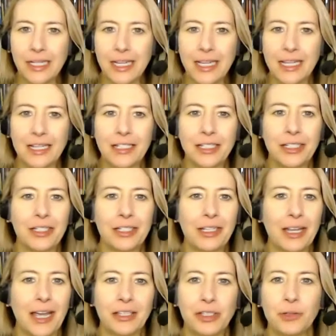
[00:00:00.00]
And
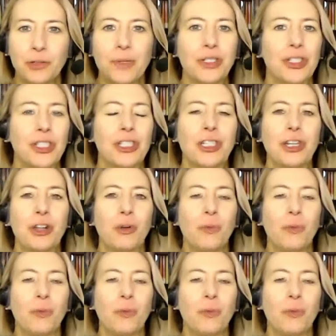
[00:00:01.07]
as you mentioned,